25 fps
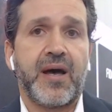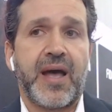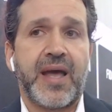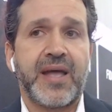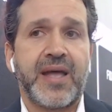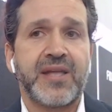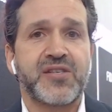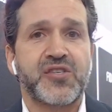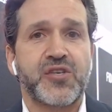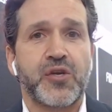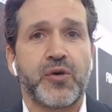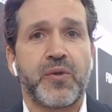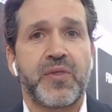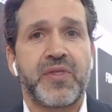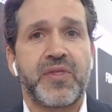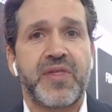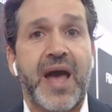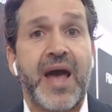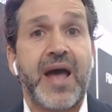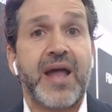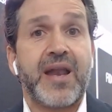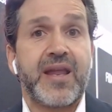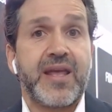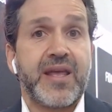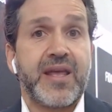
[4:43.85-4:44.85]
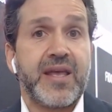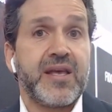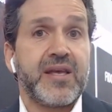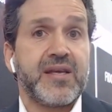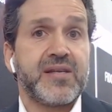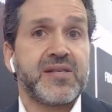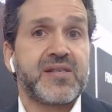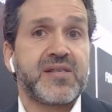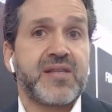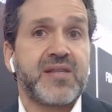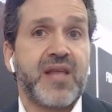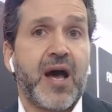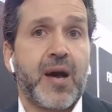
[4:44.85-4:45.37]
And so that
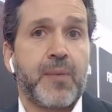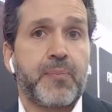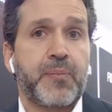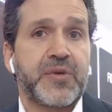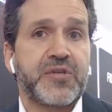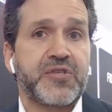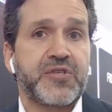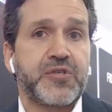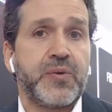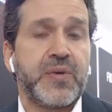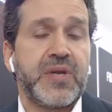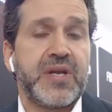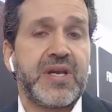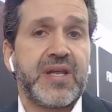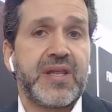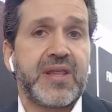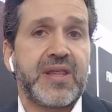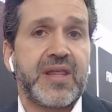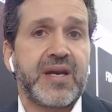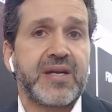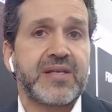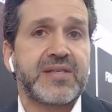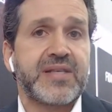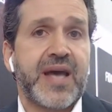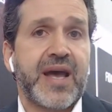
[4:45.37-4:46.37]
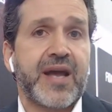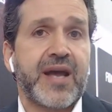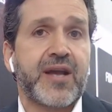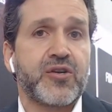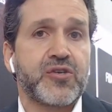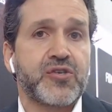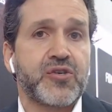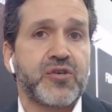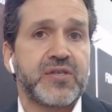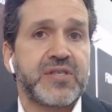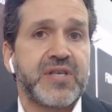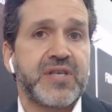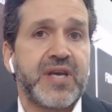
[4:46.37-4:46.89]
is the opportunity that
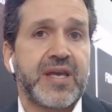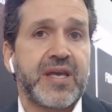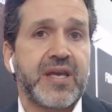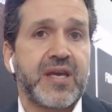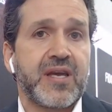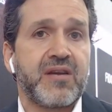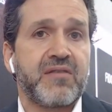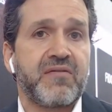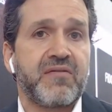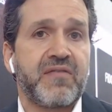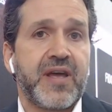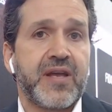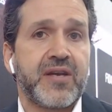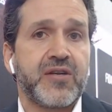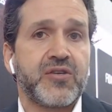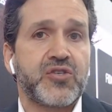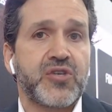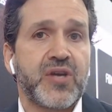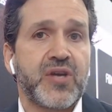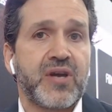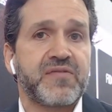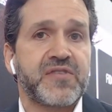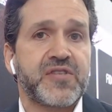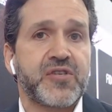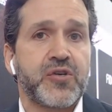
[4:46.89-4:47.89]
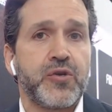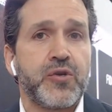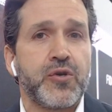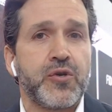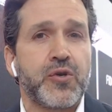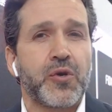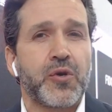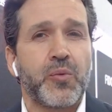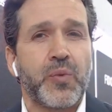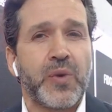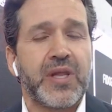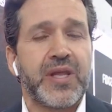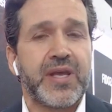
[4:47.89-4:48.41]
attackers are taking advantage of. So you
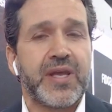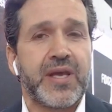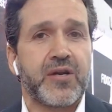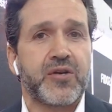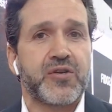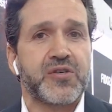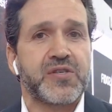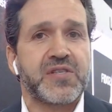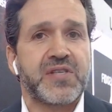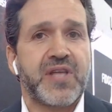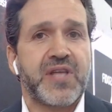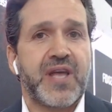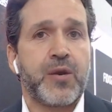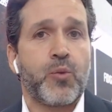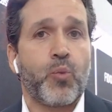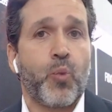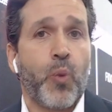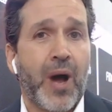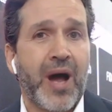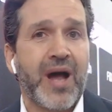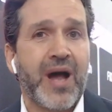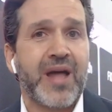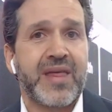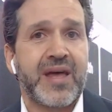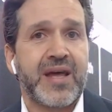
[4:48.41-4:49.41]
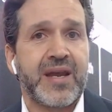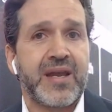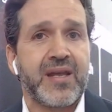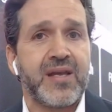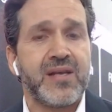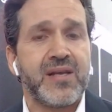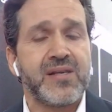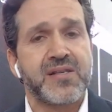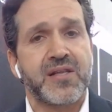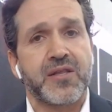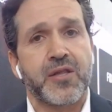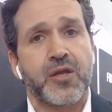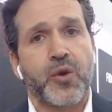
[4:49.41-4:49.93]
can really understand why that
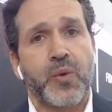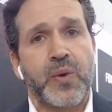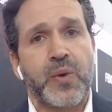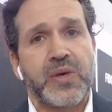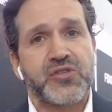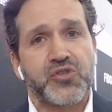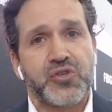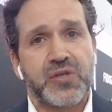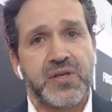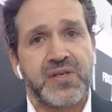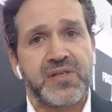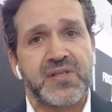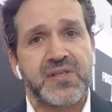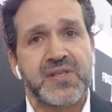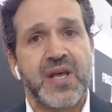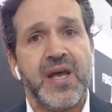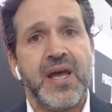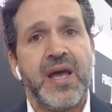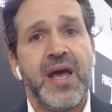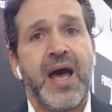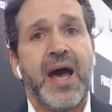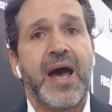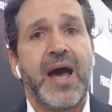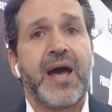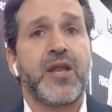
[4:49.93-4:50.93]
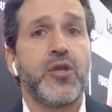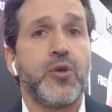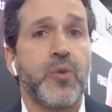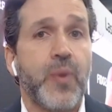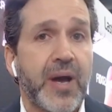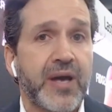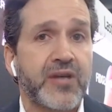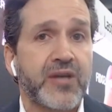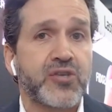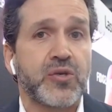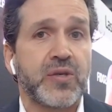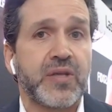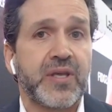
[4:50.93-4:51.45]
is. And the question is, how do you
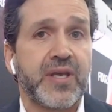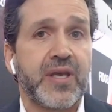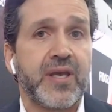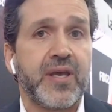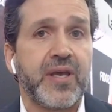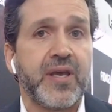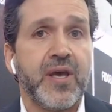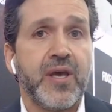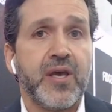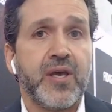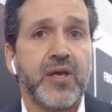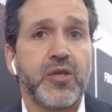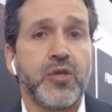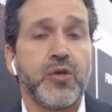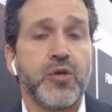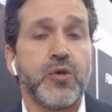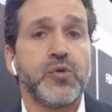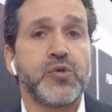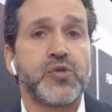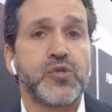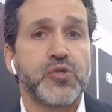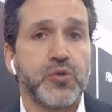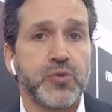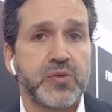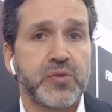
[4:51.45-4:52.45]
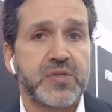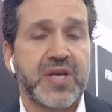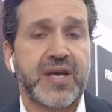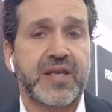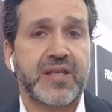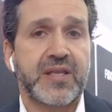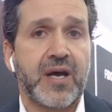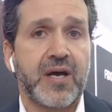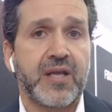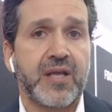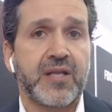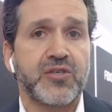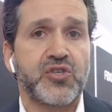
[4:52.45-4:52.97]
actually use new
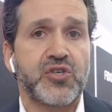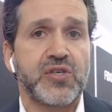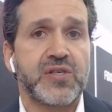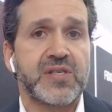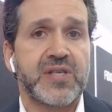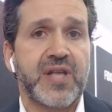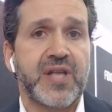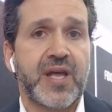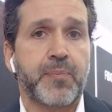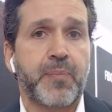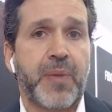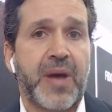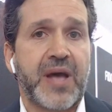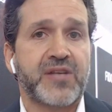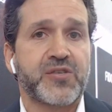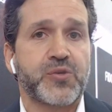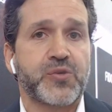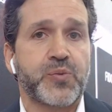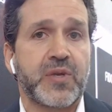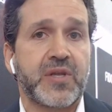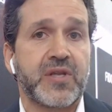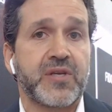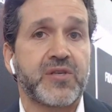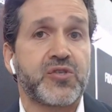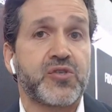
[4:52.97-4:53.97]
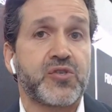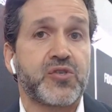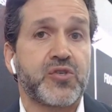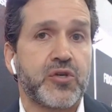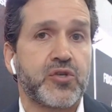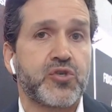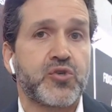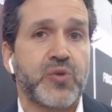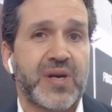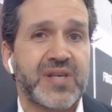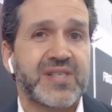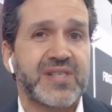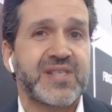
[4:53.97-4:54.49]
technologies like passwordless to
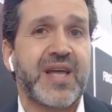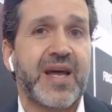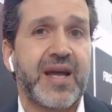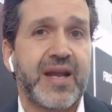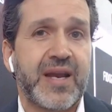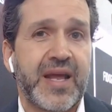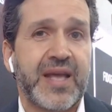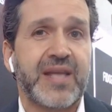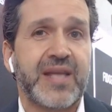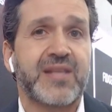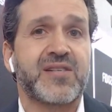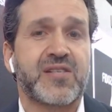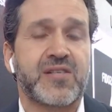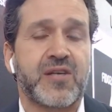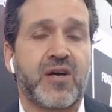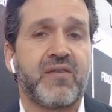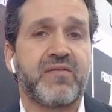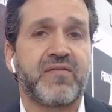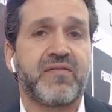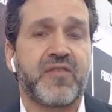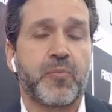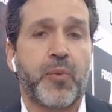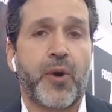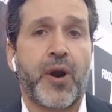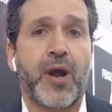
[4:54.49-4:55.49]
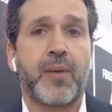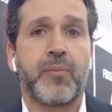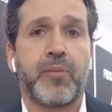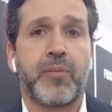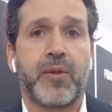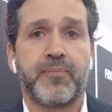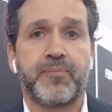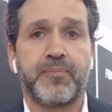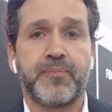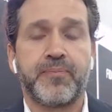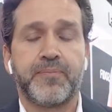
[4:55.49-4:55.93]
address that and solve the problem?